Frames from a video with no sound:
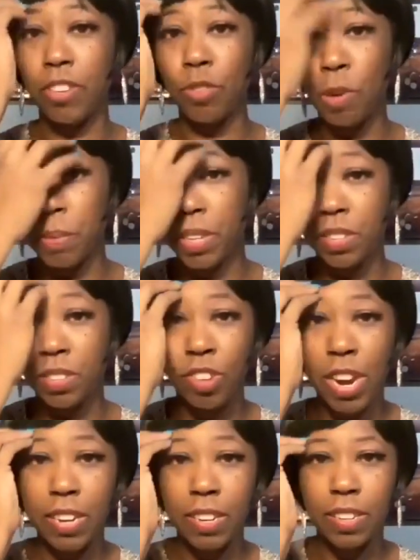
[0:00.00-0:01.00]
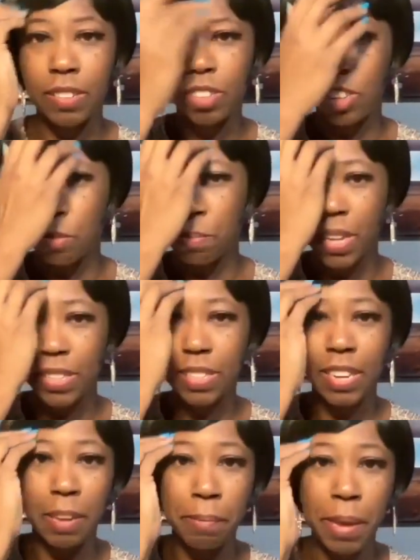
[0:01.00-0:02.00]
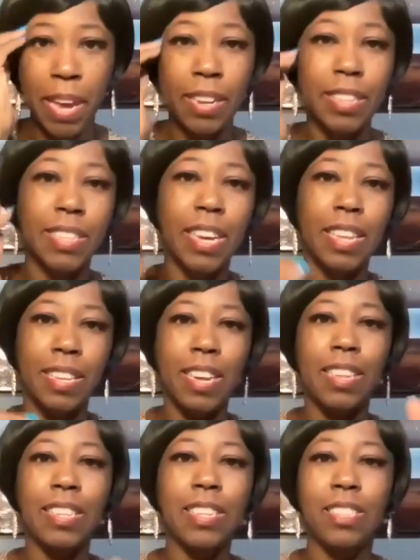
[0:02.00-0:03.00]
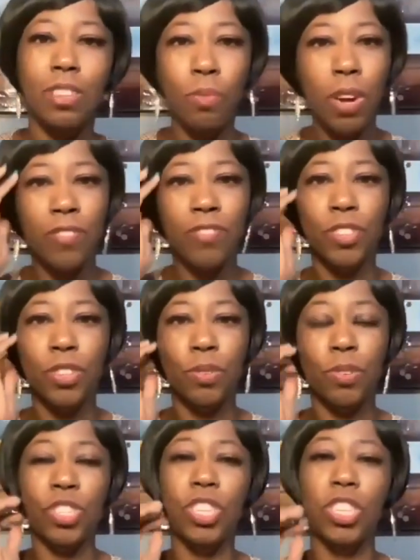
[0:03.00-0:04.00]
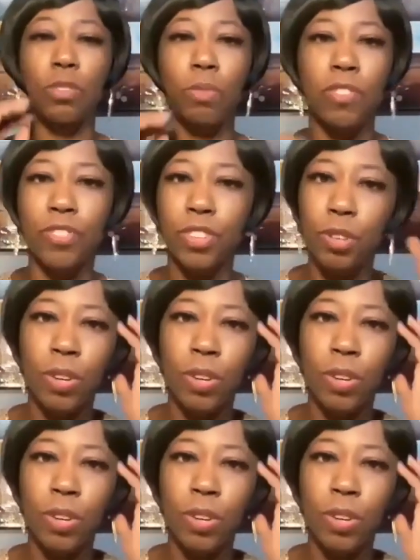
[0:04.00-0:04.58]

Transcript: You want me to try to, bless an amen and say that, yes, he's the one for you or she's the one for you.